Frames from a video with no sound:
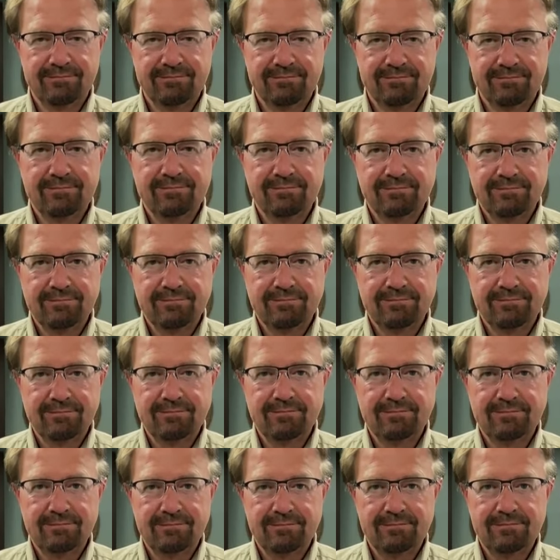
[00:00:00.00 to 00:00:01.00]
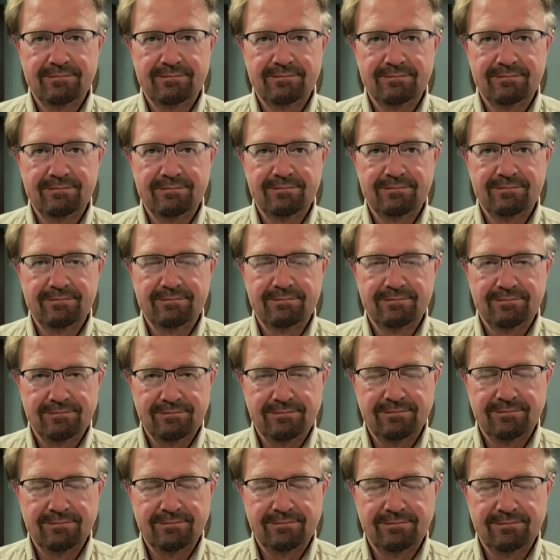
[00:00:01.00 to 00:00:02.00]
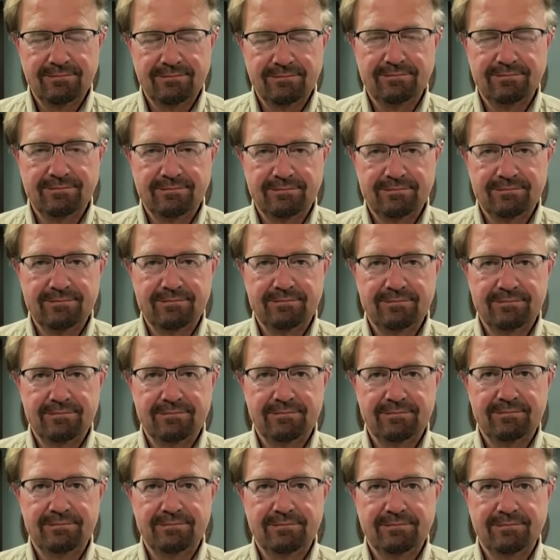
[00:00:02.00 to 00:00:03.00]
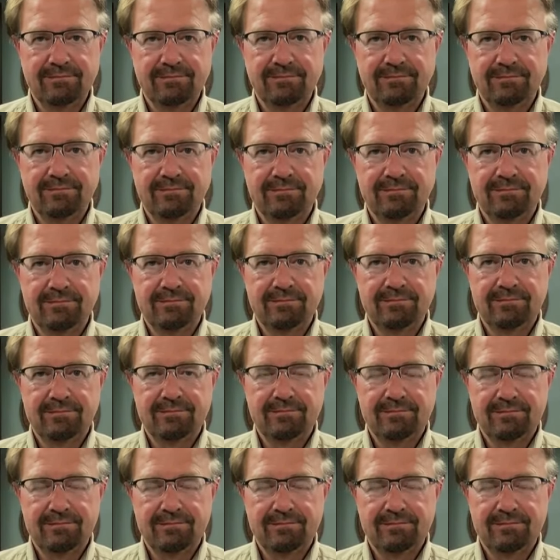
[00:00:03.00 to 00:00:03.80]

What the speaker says: This person isn't speaking.